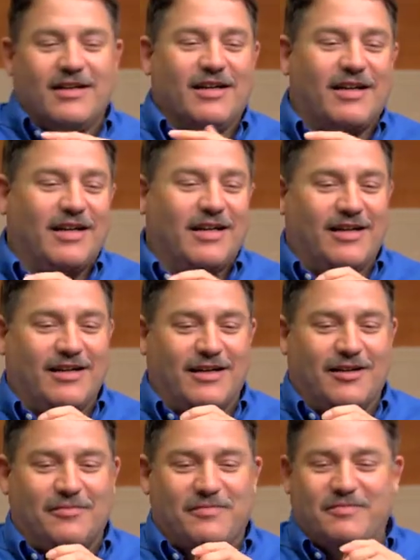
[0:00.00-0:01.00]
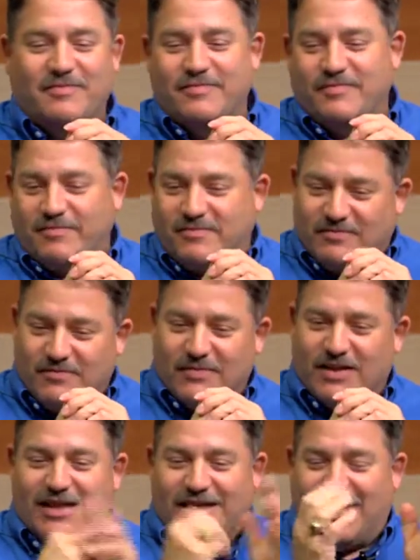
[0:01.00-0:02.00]
And
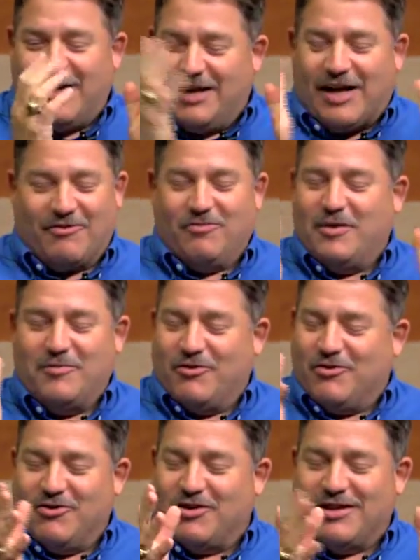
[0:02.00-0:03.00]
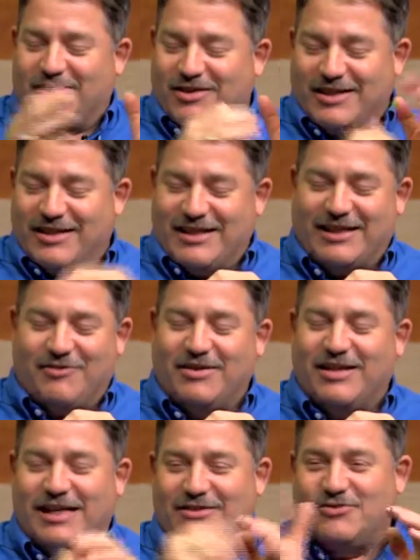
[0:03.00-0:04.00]
I remember real clearly thinking, well,
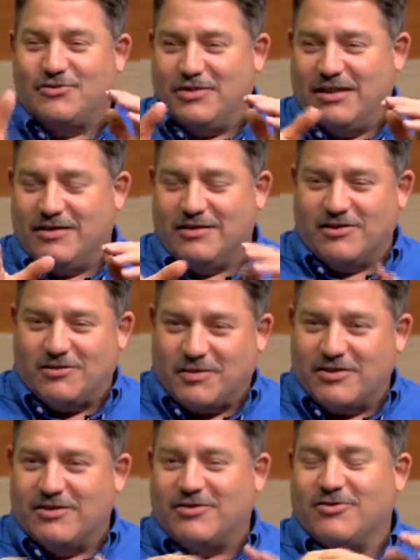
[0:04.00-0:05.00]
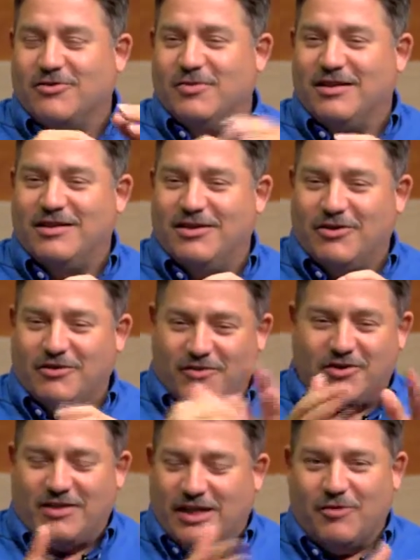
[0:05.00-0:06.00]
that's sweet and spiritual, but if
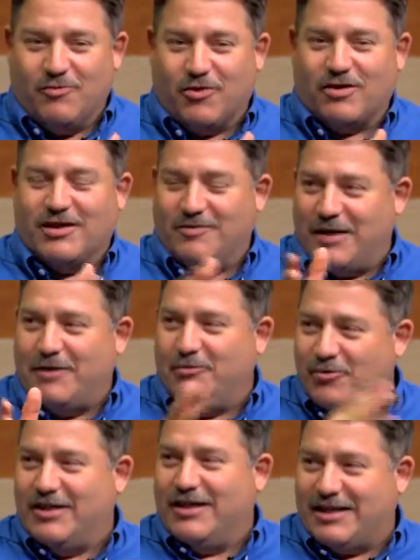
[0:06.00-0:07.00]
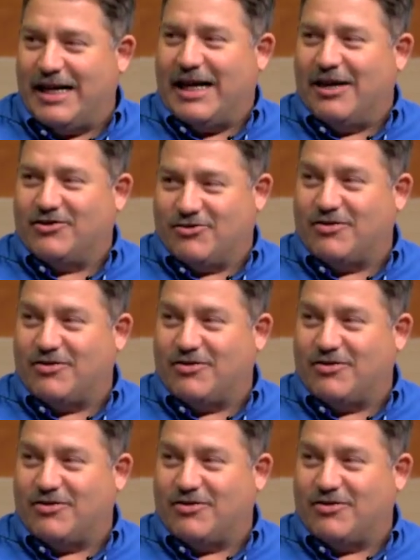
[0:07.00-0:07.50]
you'd keep working, maybe we could get the house